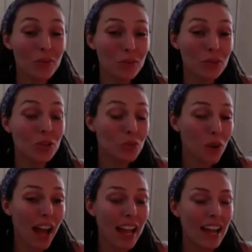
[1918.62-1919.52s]
You're
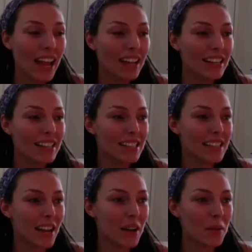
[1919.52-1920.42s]
right. And it's
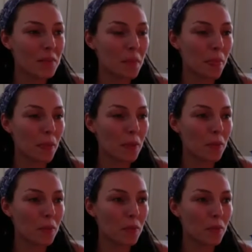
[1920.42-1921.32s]

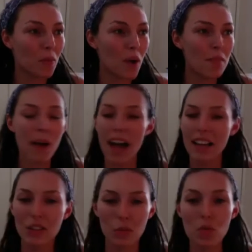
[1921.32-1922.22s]
way back,
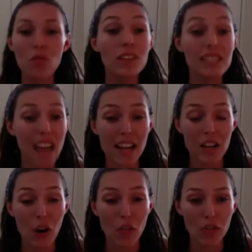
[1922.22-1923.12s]
movie
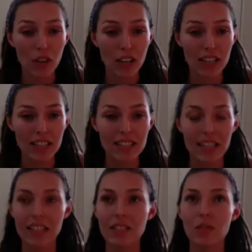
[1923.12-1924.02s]
Psycho, for
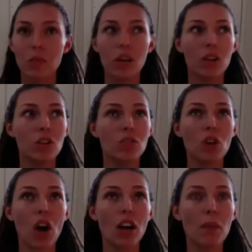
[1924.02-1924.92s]
instance, when you
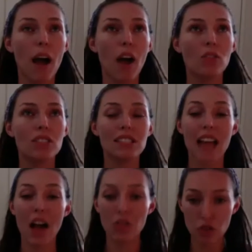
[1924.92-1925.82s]
talk about
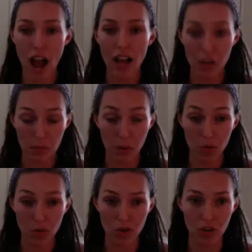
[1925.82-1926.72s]
soundtrack
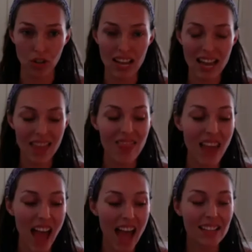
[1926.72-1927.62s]
composers,
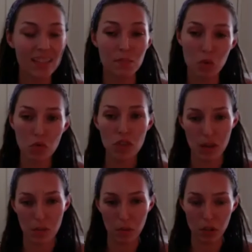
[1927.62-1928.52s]
that movie
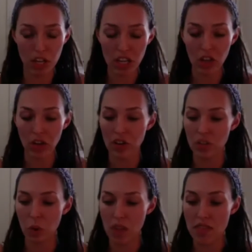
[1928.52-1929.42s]
in particular
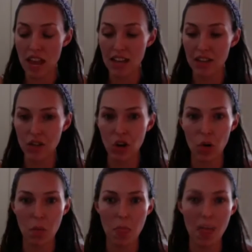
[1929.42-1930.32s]
is when they
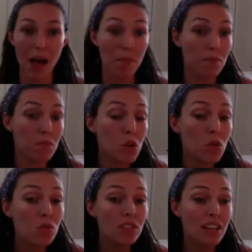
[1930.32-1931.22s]
determined that
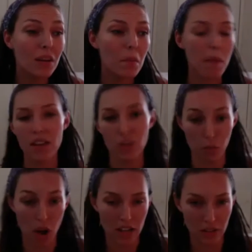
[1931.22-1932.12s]
music makes or
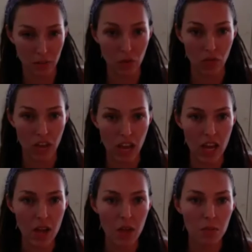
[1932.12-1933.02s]
breaks a movie,
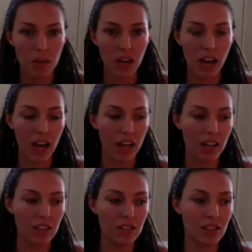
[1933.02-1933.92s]
because
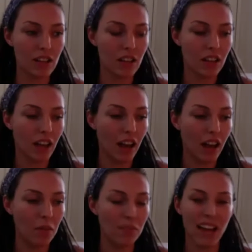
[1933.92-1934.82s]

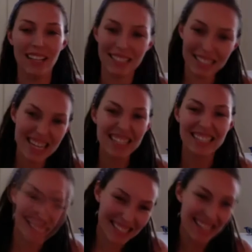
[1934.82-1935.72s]
that ding,
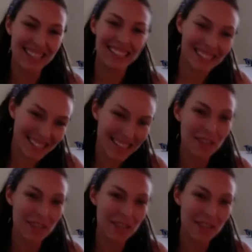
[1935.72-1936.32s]
ding, ding,